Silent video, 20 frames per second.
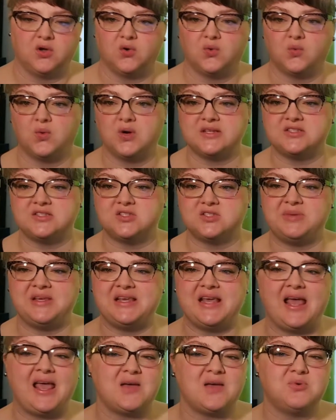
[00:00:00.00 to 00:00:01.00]
was to be
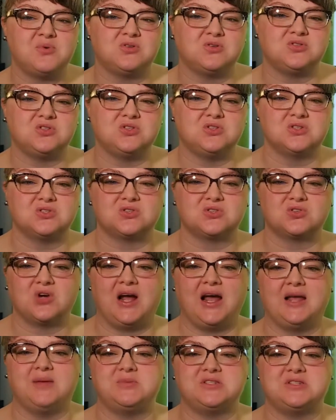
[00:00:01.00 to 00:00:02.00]
able to
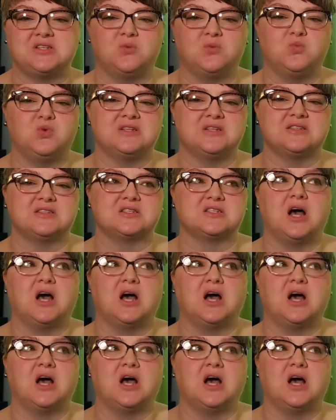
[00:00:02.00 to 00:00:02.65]
describe someone's